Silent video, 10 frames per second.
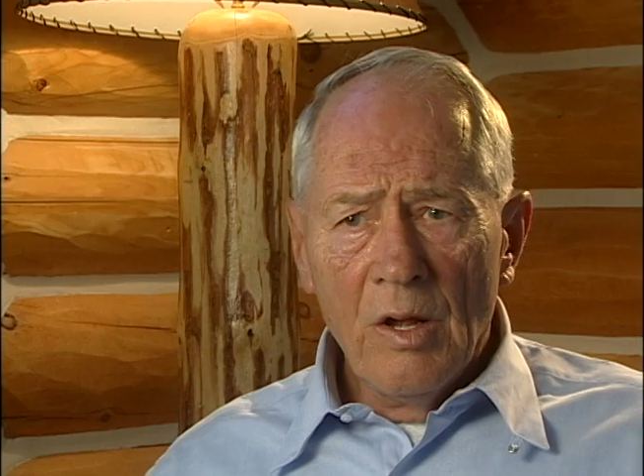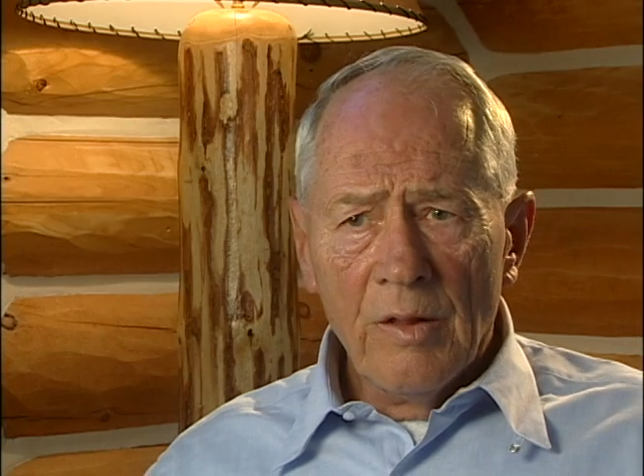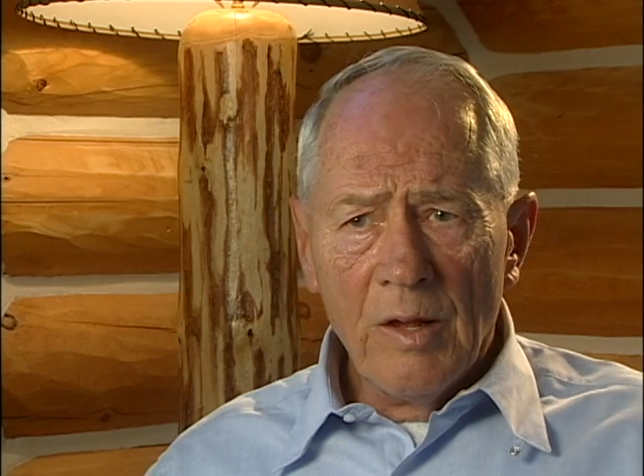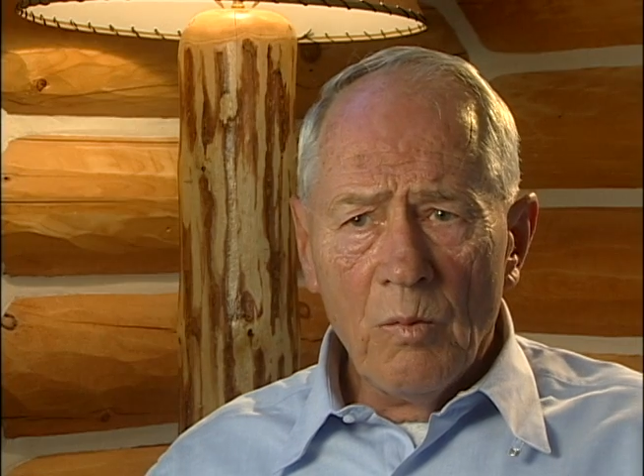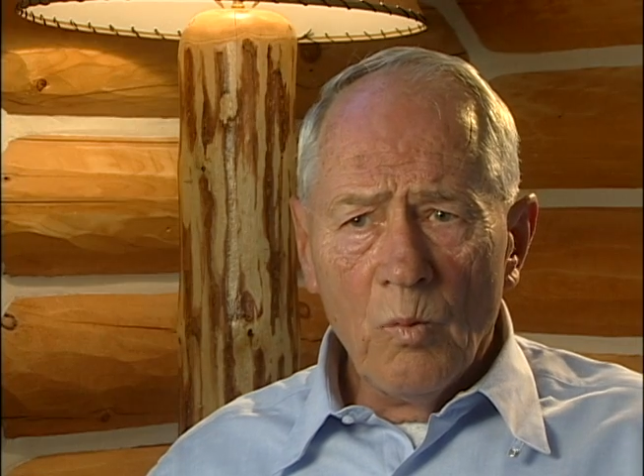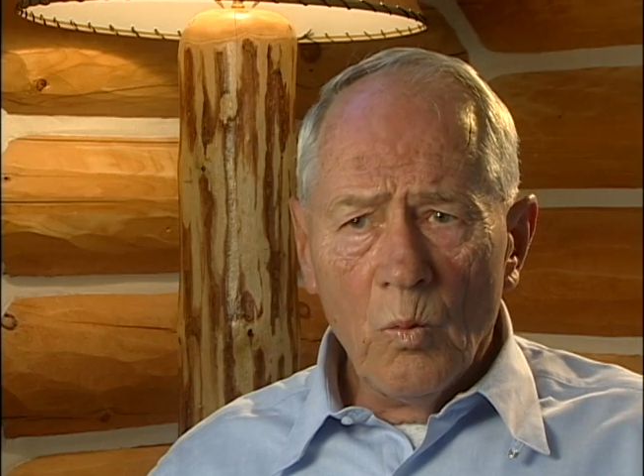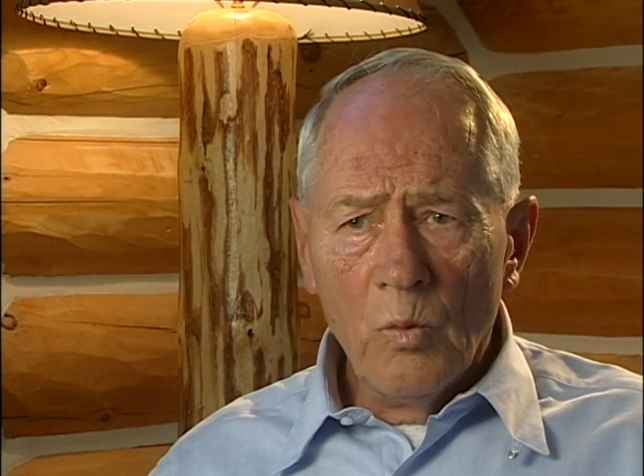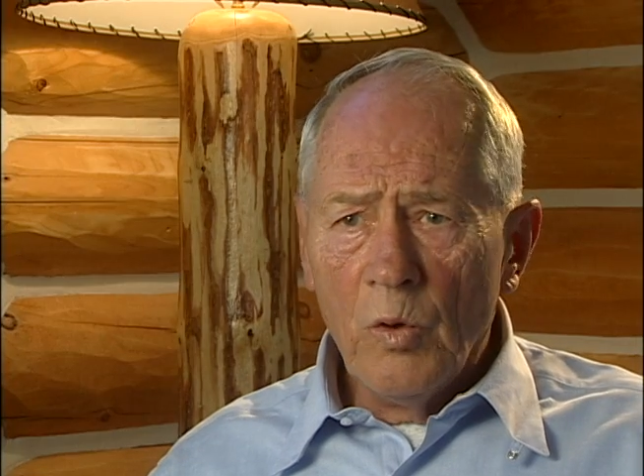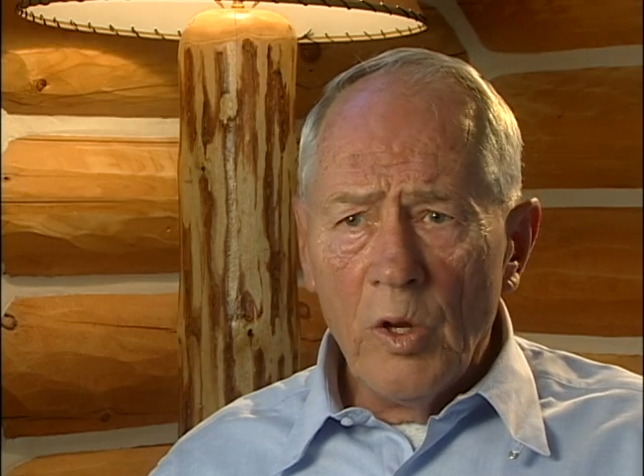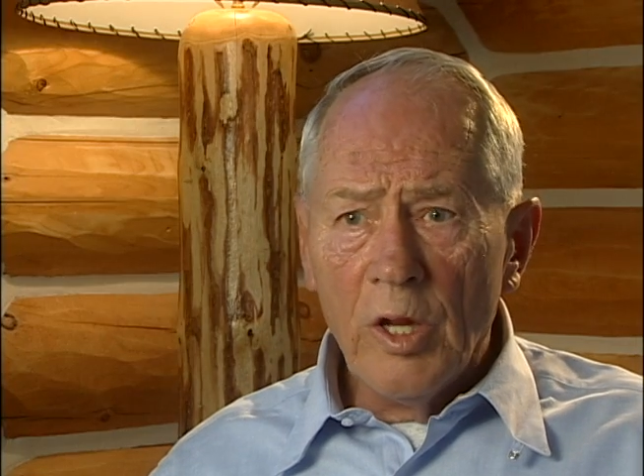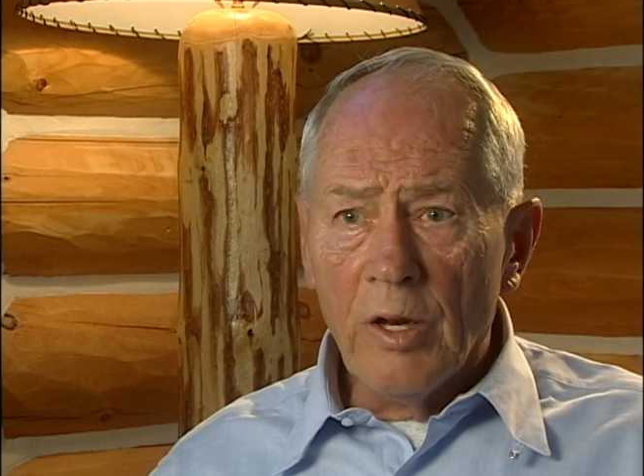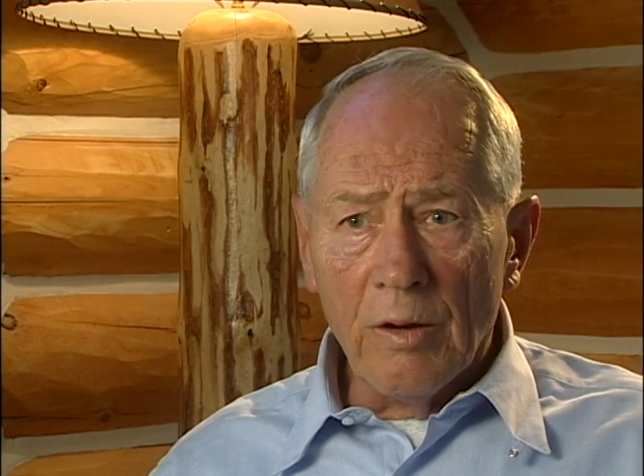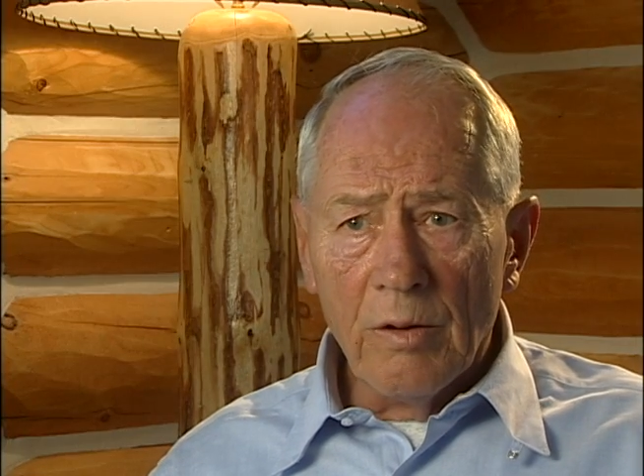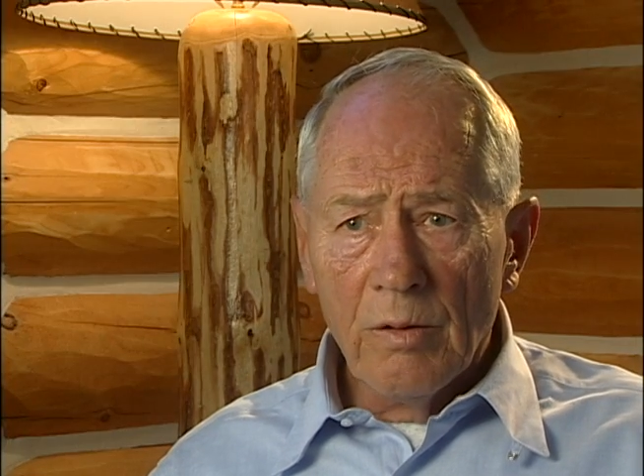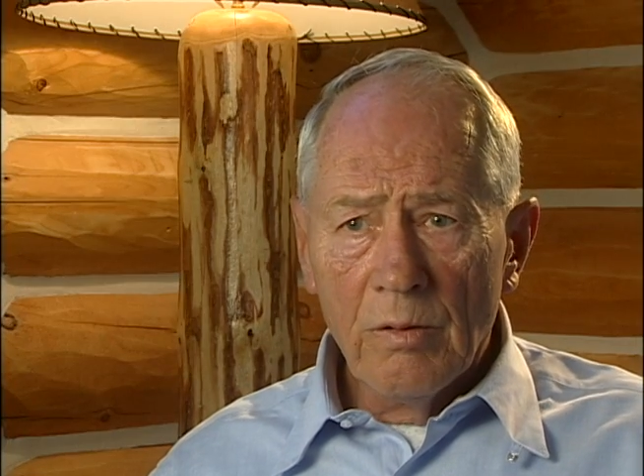They
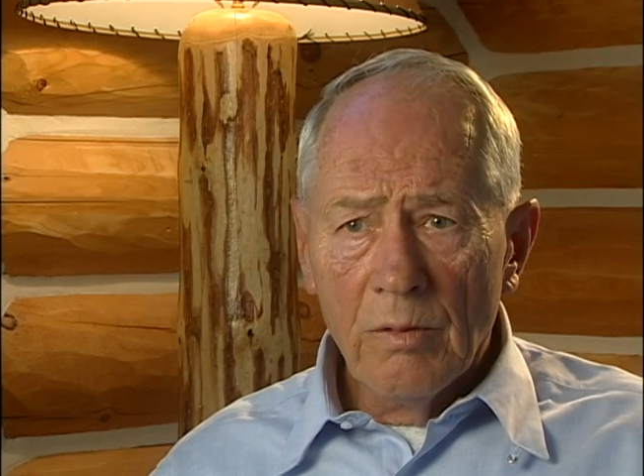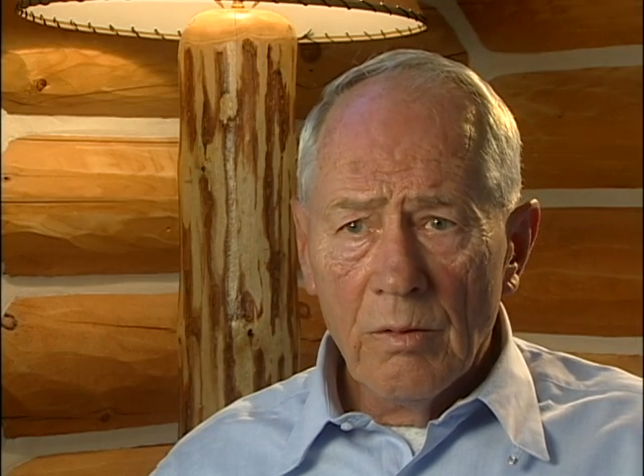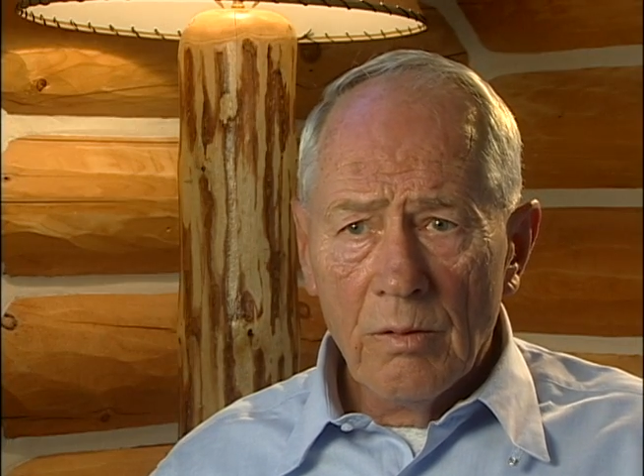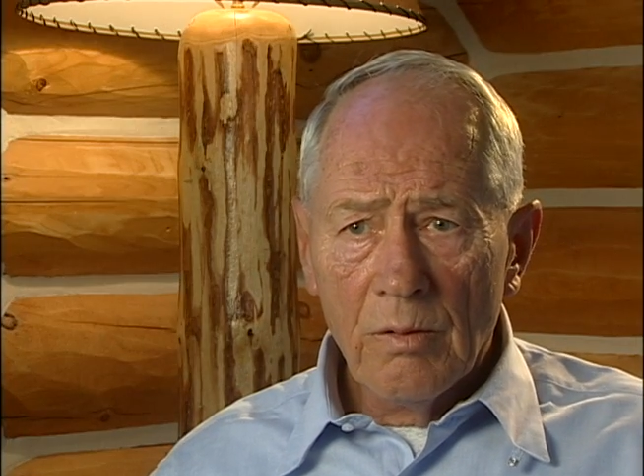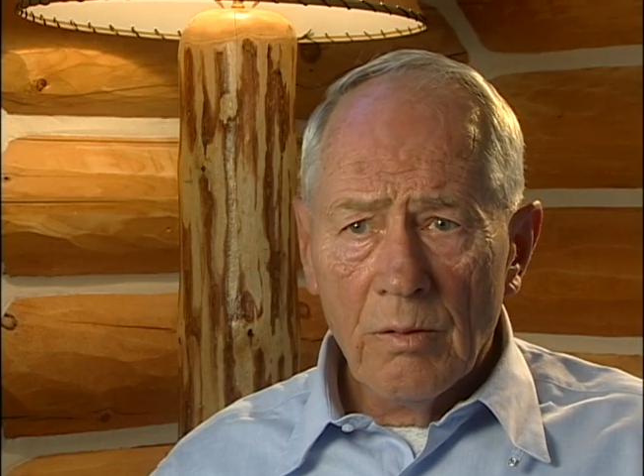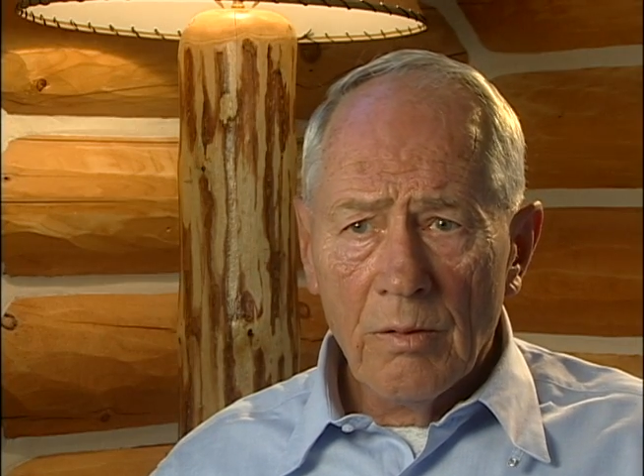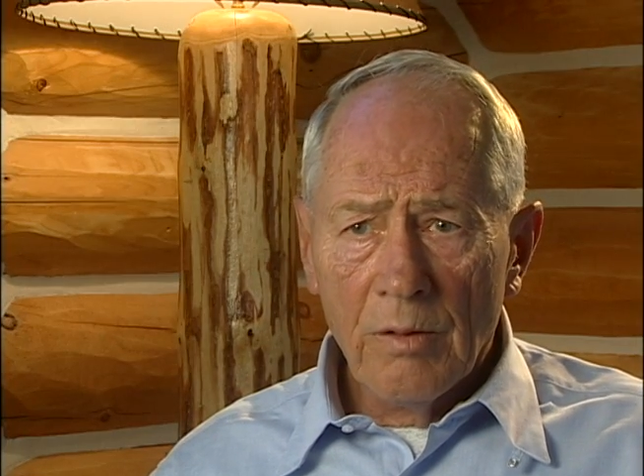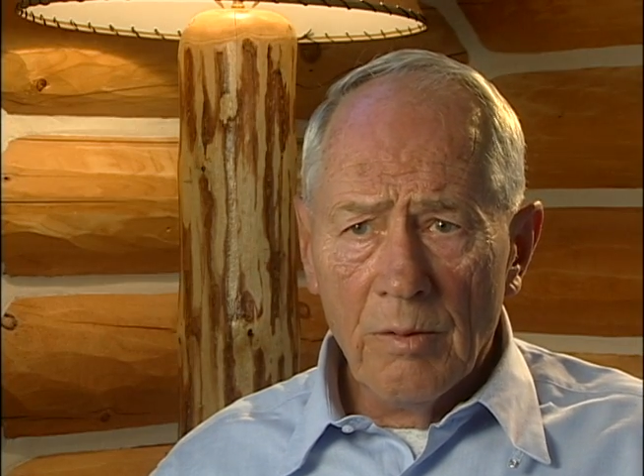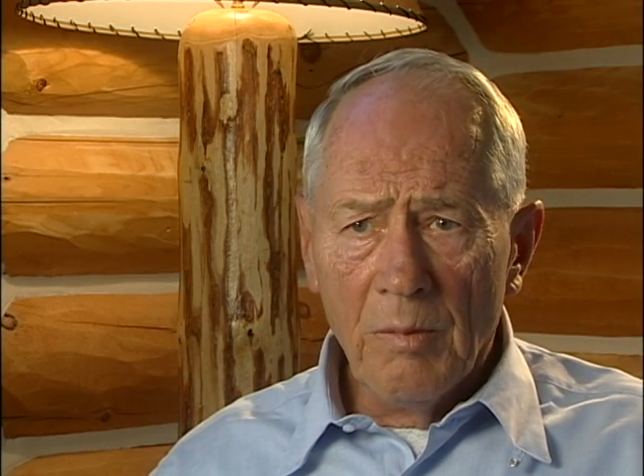needed the